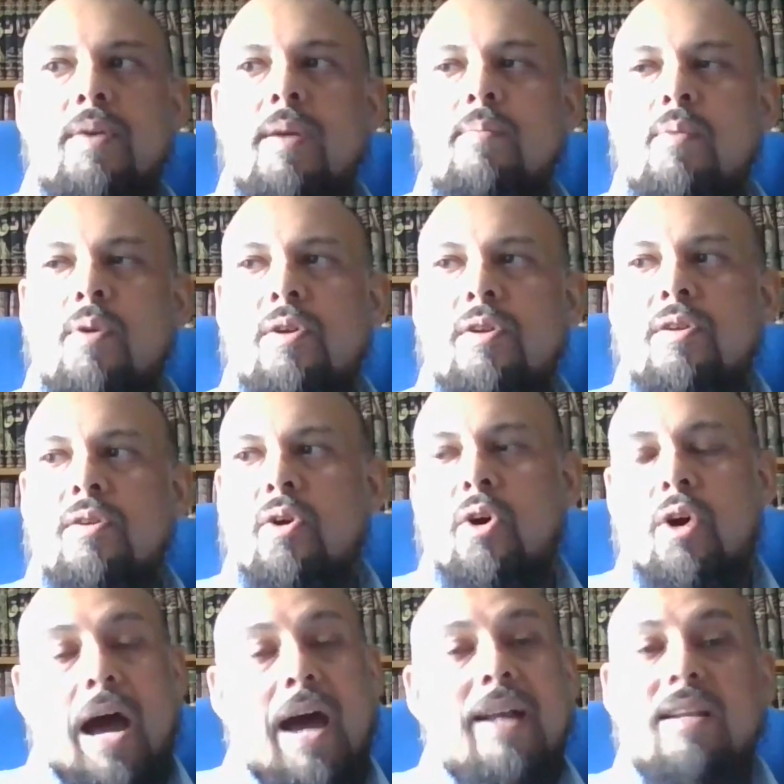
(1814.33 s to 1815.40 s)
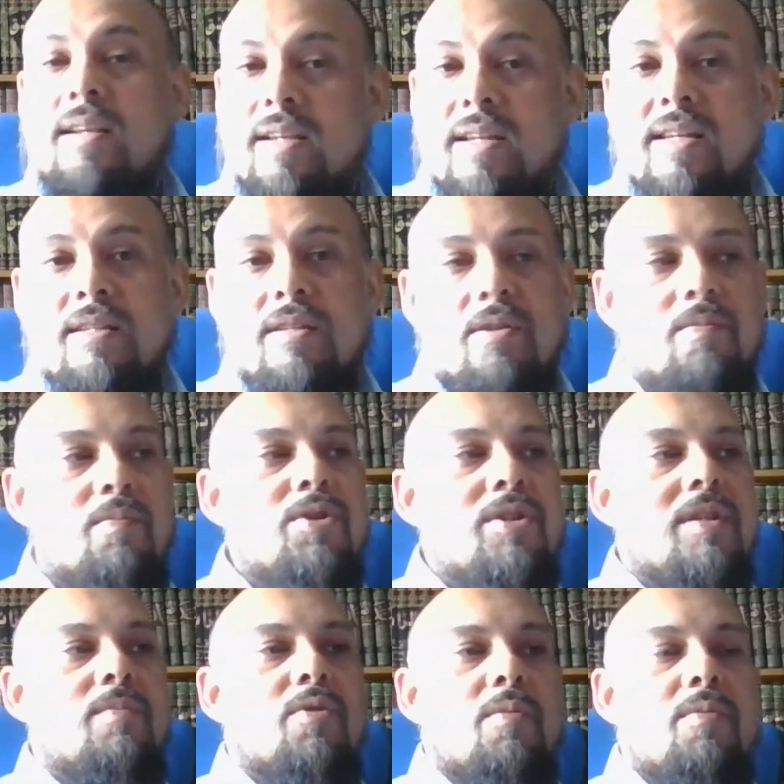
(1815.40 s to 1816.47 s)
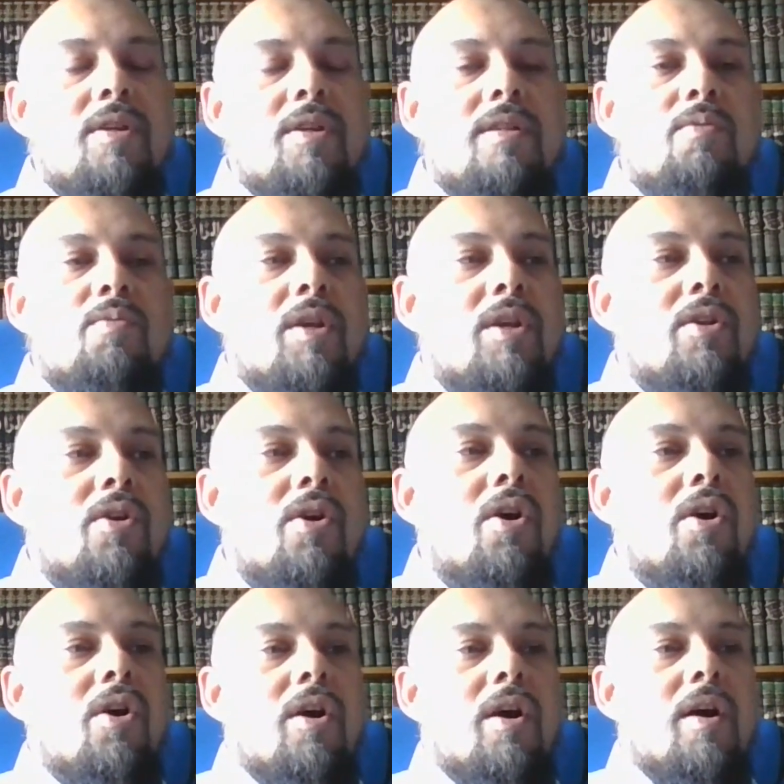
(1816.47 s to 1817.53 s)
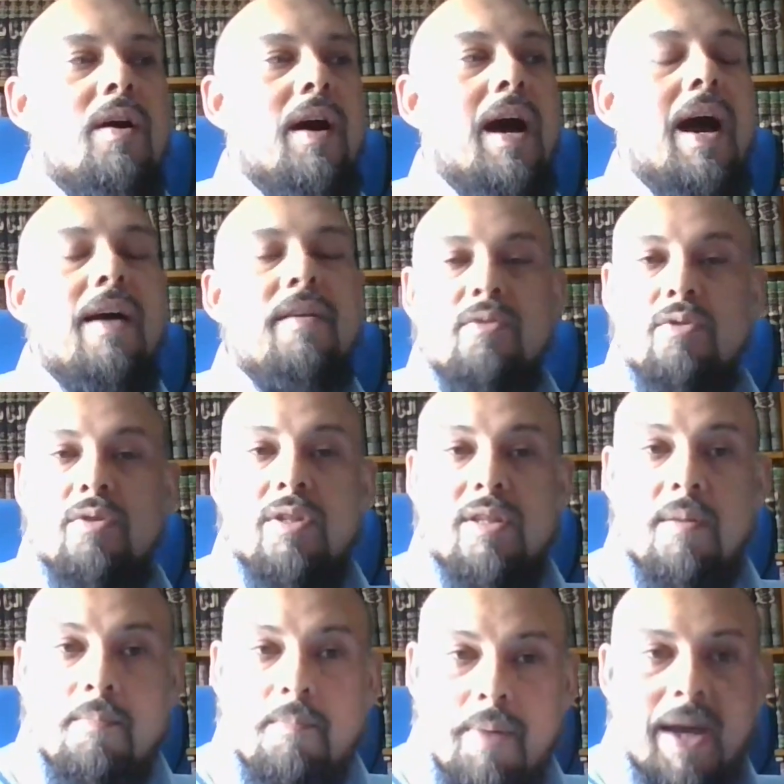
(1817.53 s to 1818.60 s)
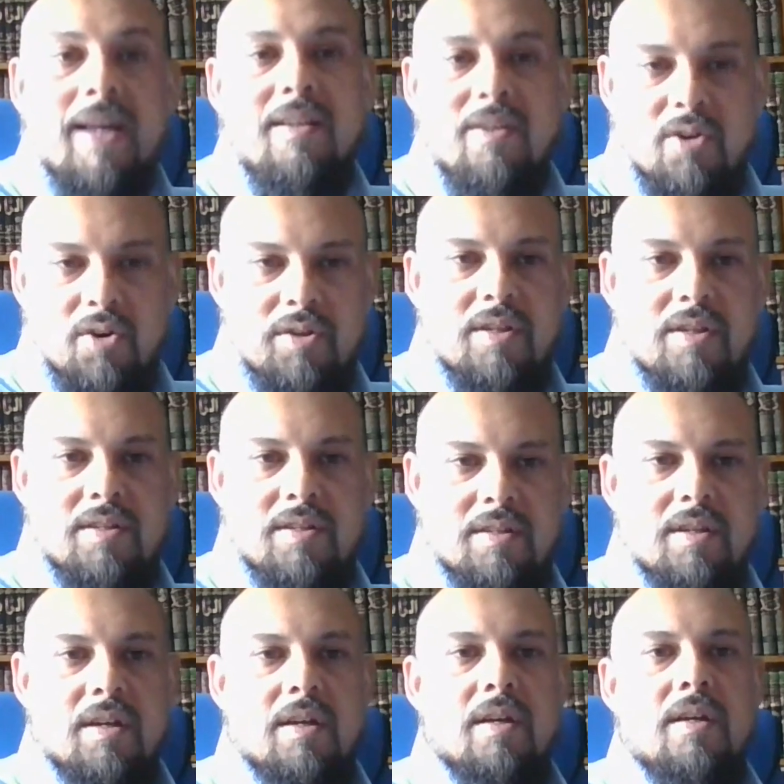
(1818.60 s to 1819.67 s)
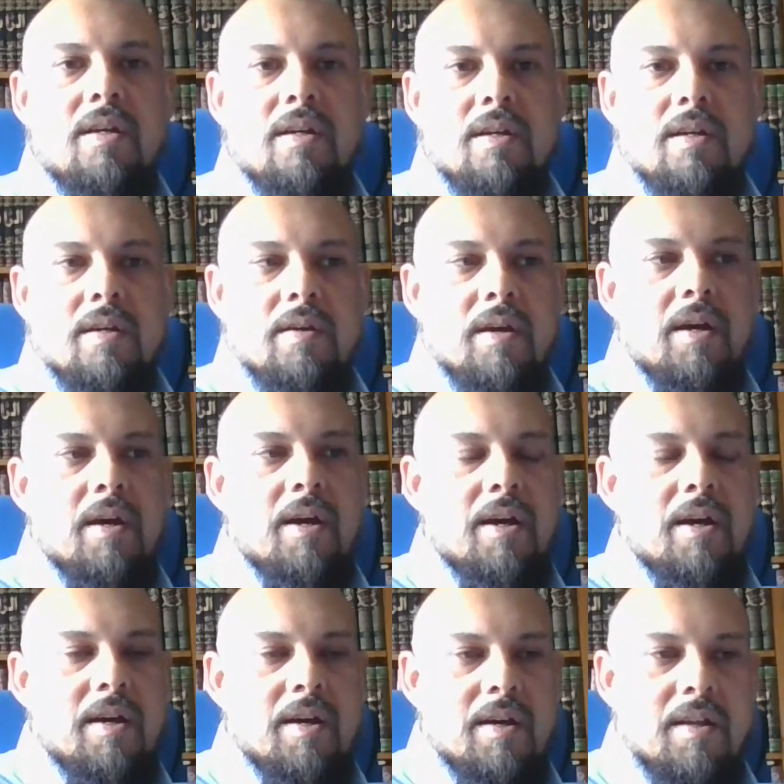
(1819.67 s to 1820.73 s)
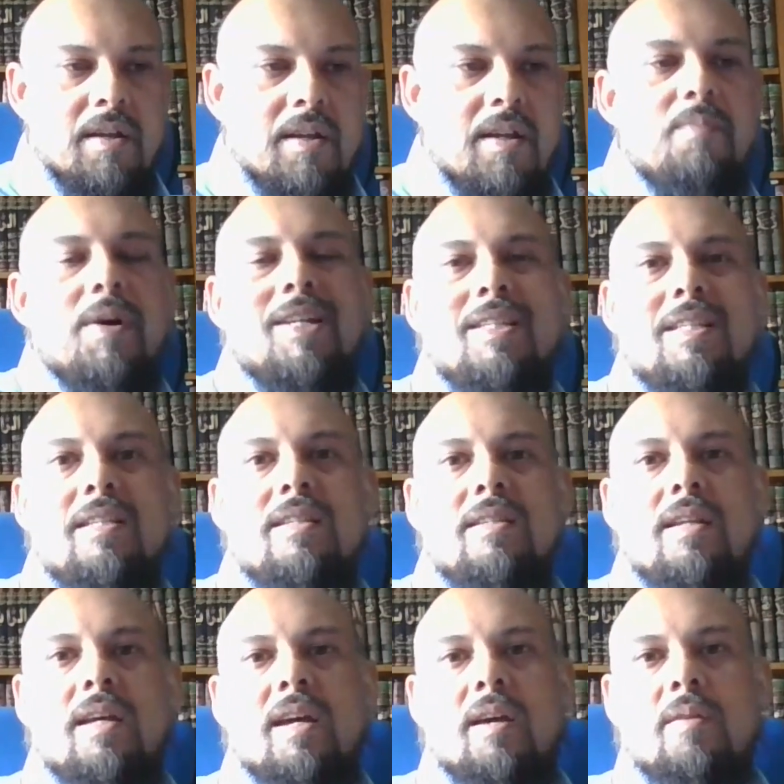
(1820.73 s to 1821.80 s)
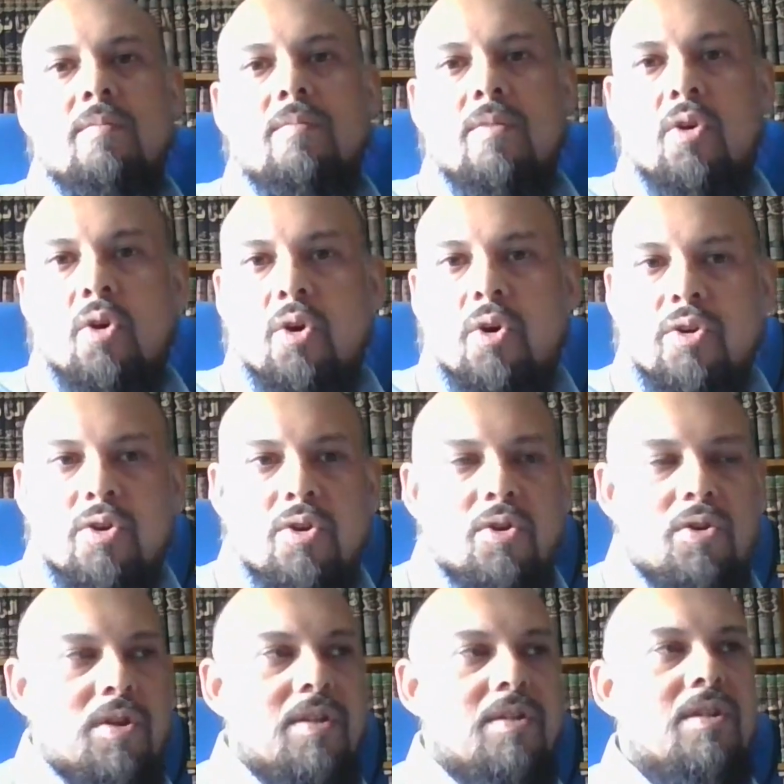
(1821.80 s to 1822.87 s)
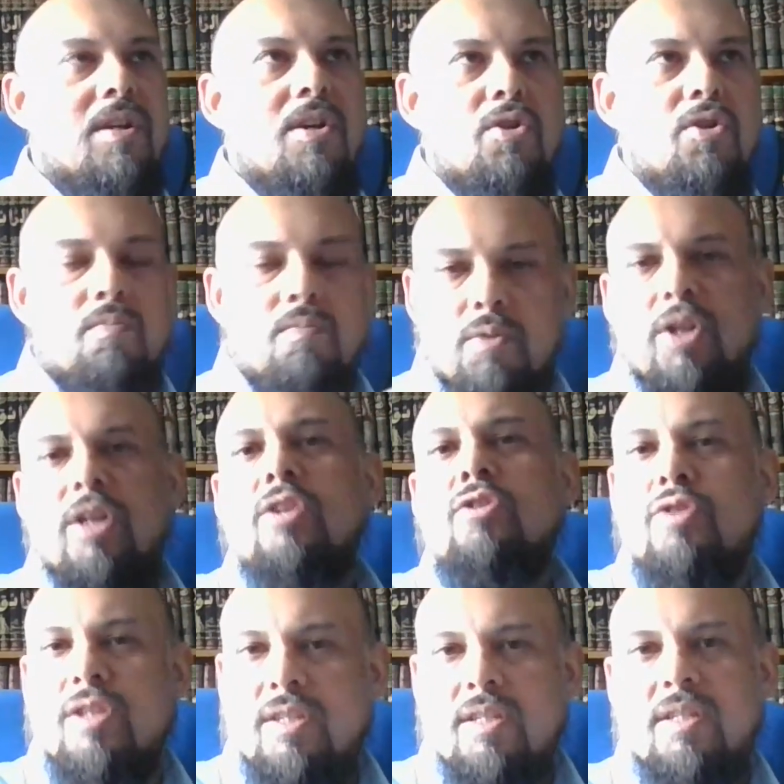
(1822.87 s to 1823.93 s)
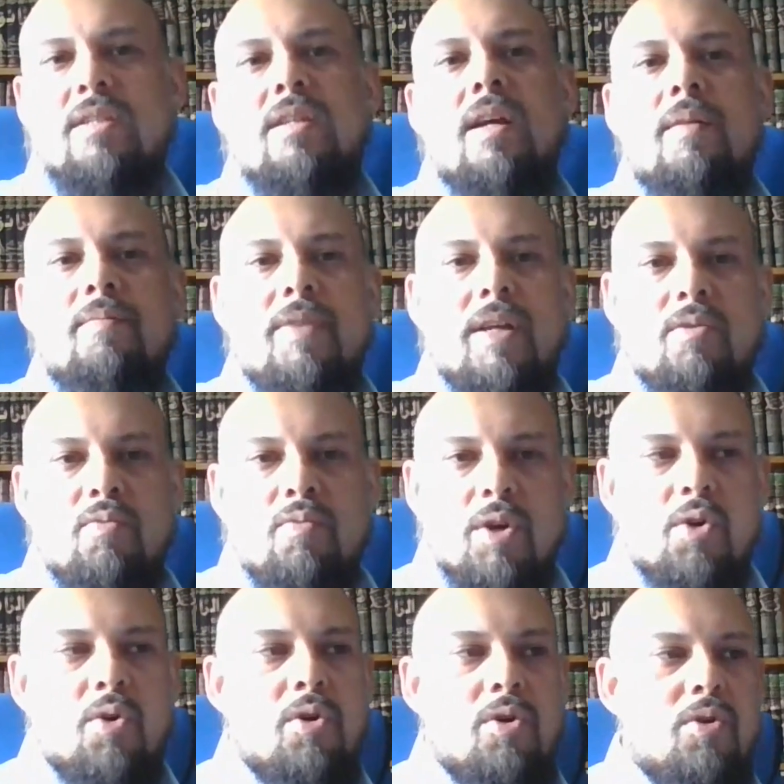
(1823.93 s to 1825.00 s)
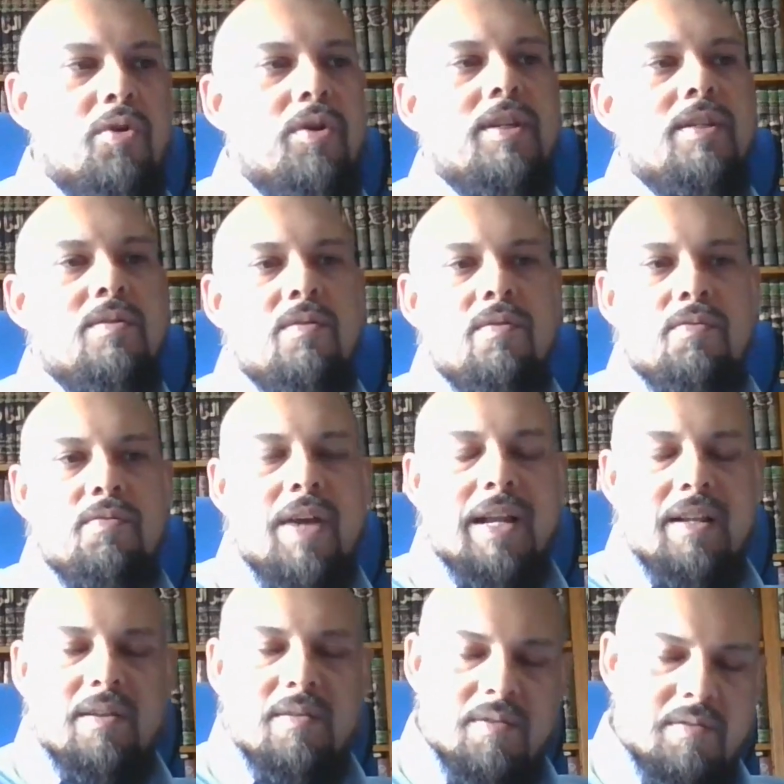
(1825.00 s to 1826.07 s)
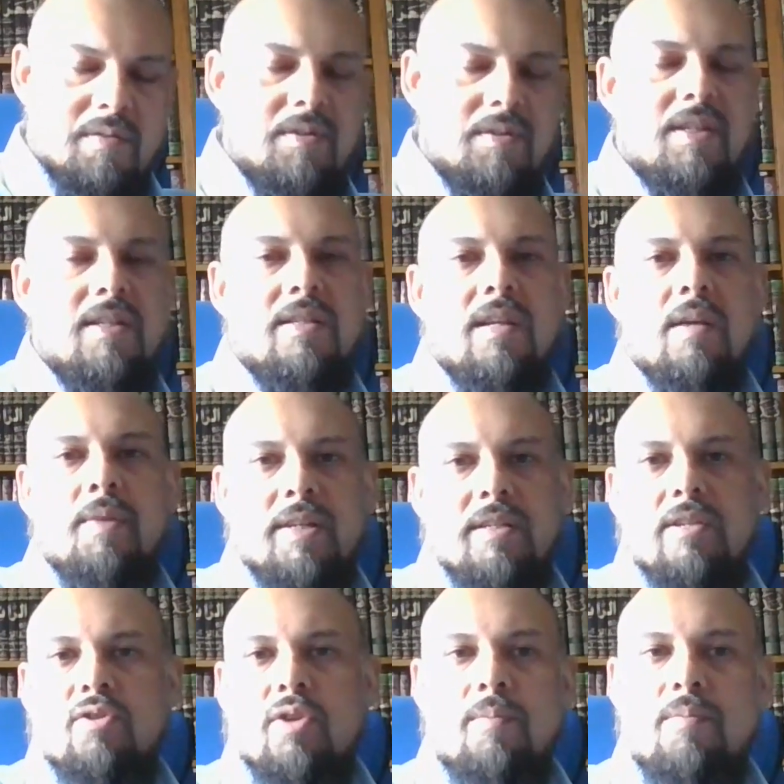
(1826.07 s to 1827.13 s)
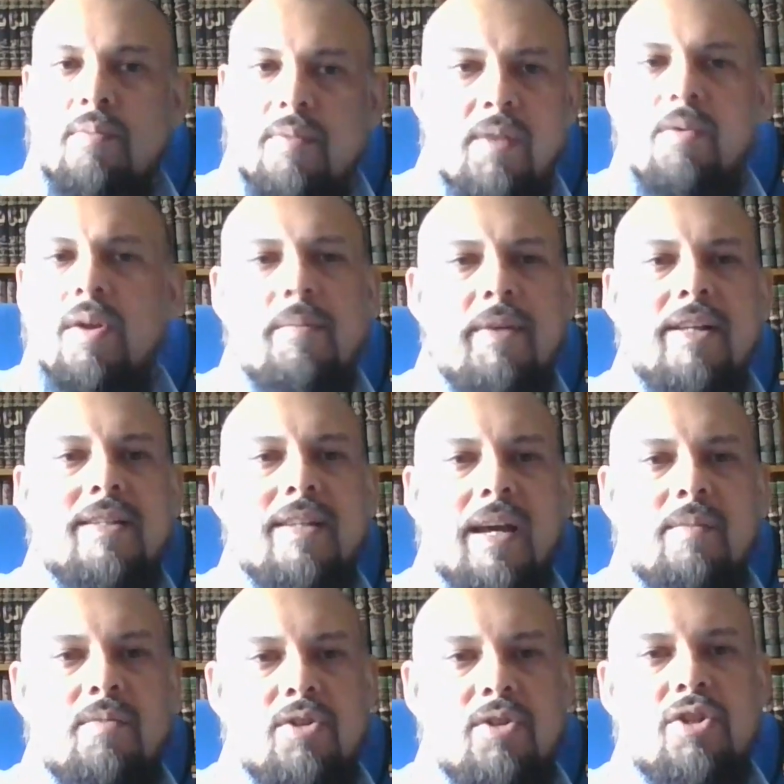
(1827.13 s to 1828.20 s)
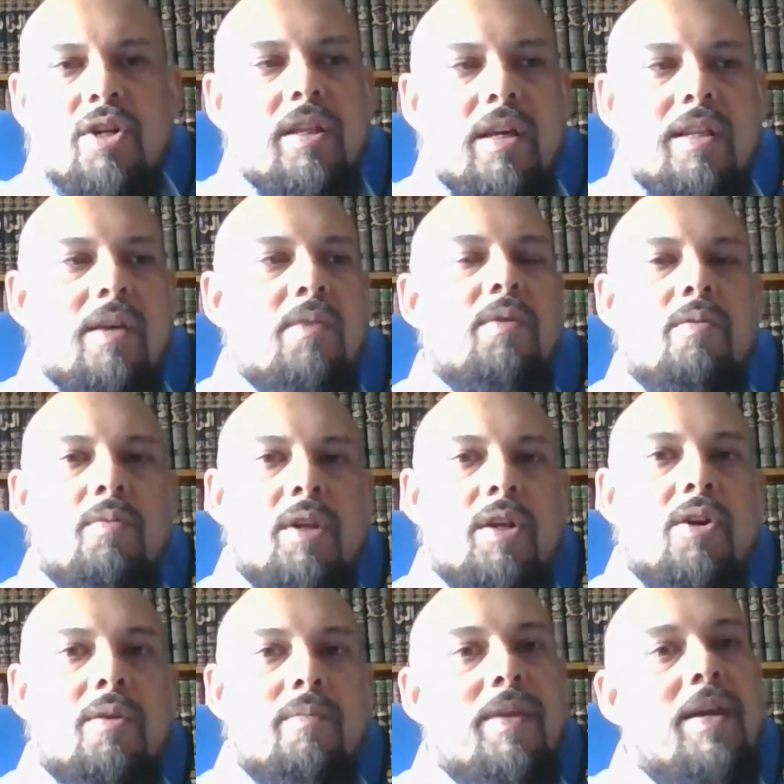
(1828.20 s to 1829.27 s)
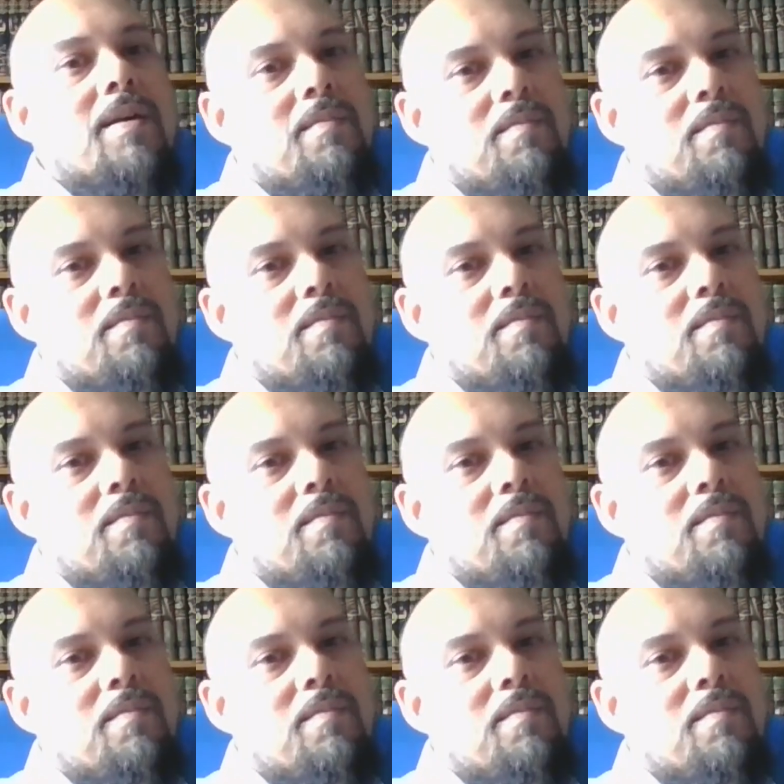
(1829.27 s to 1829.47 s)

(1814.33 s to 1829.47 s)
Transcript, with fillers: people, or at least the Muslim community, will not have to depend on this uh, riba system, or, you know, this monetary system that we all know is a fiat system, et cetera. There will be a time, inshallah, that will come.